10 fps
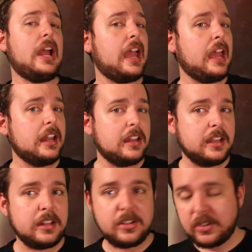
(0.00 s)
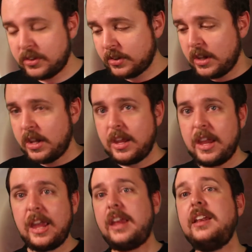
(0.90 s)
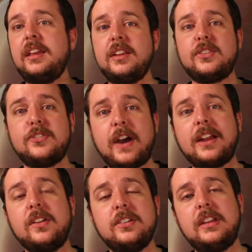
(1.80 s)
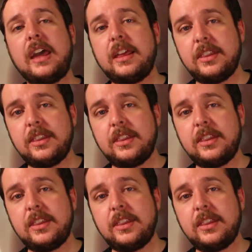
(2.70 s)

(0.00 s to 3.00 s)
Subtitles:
and it's in its final day.